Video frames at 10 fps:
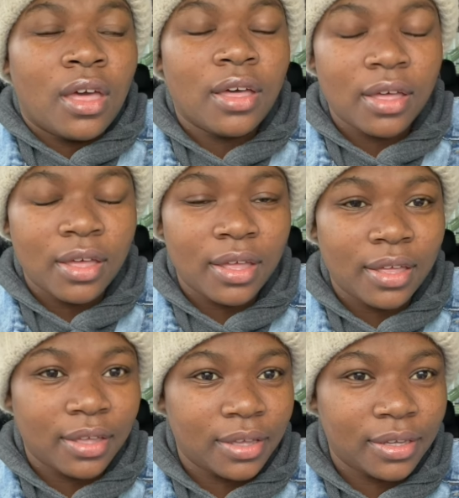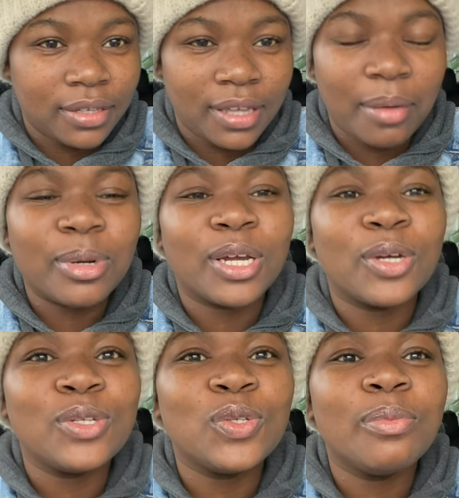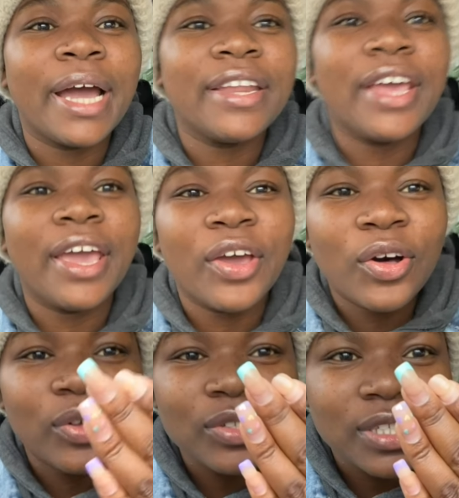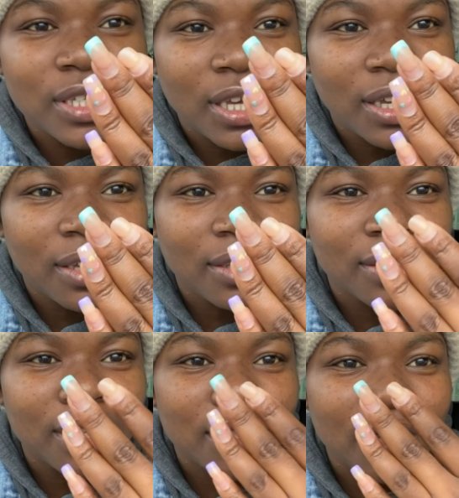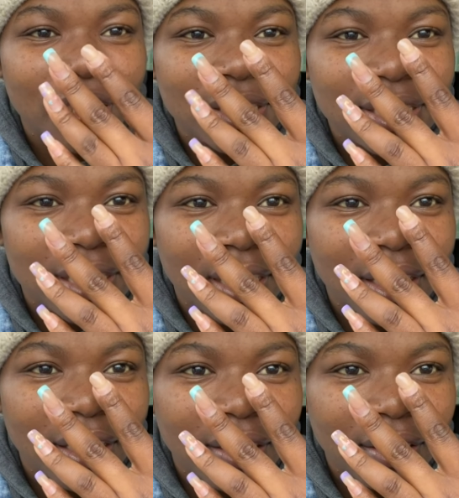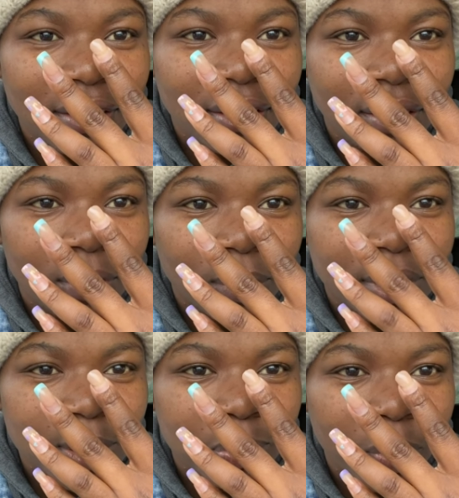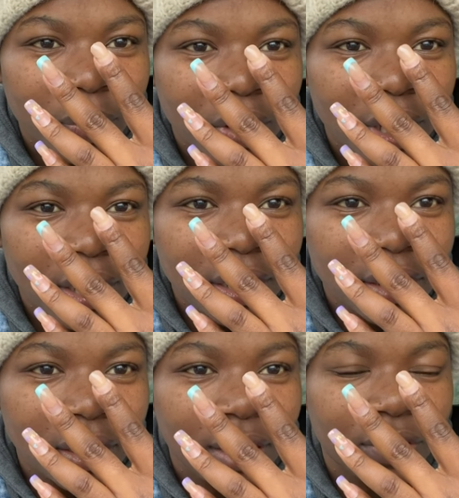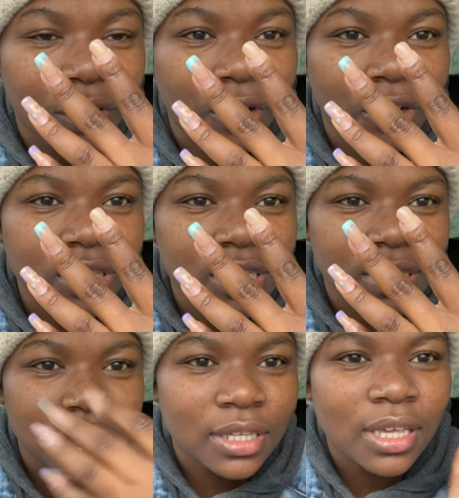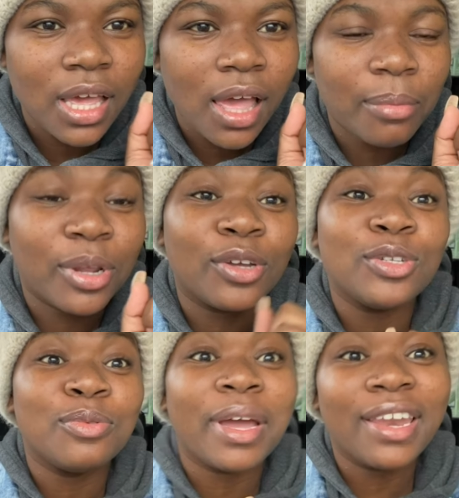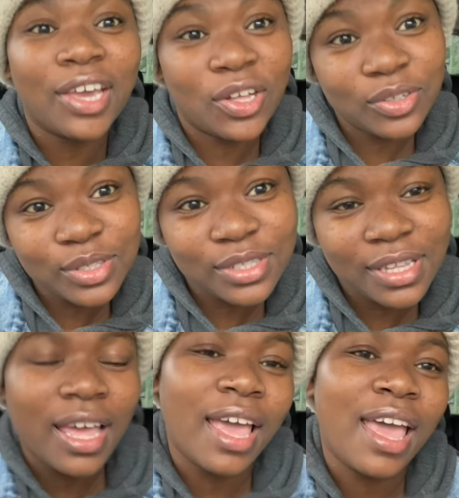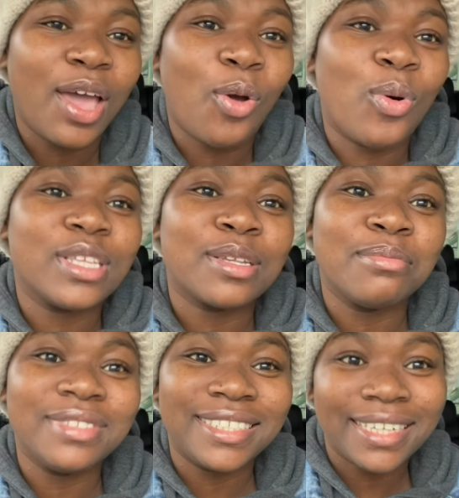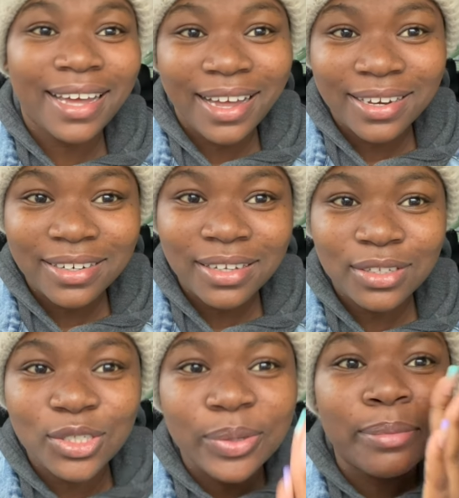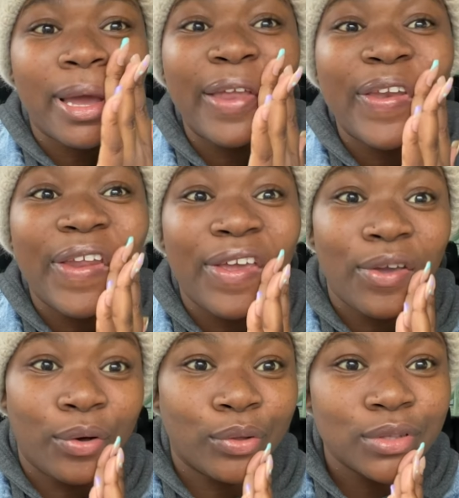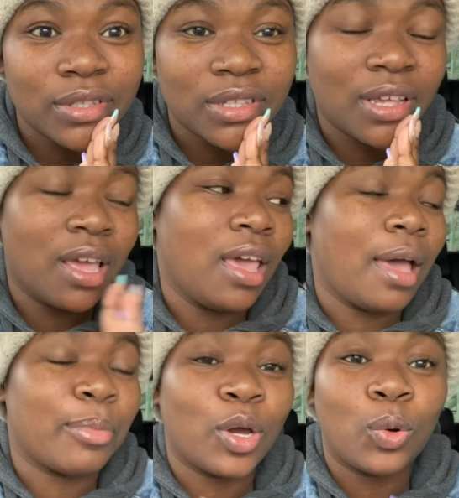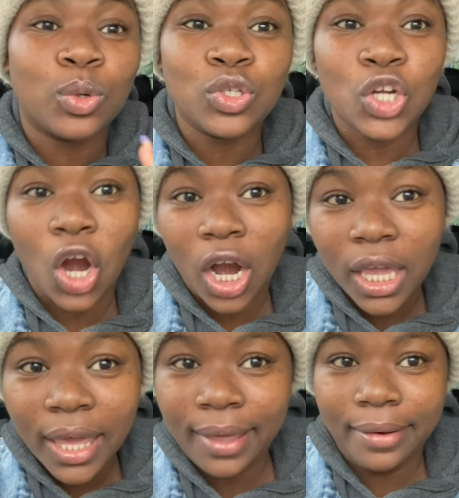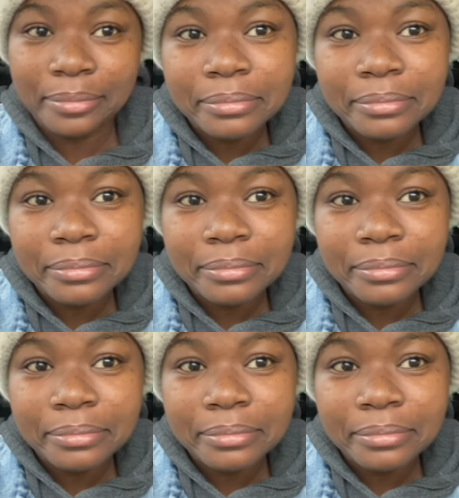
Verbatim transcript: i'm gonna go do my nails because as you can see one is broken and it hurts i'm not gonna do my nails and once i'm done doing my nails i'm gonna go to target